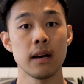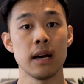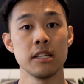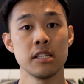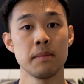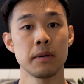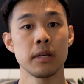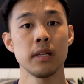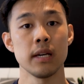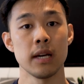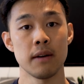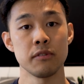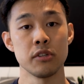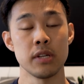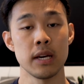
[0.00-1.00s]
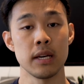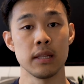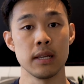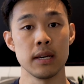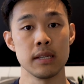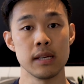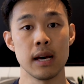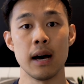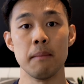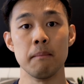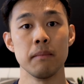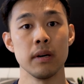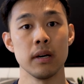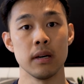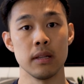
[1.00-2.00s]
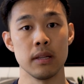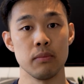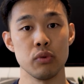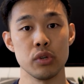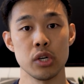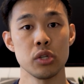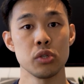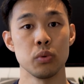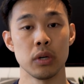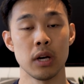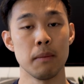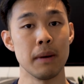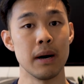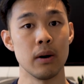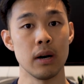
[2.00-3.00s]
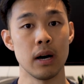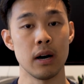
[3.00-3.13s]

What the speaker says: And typically after taking the exam, the results will come out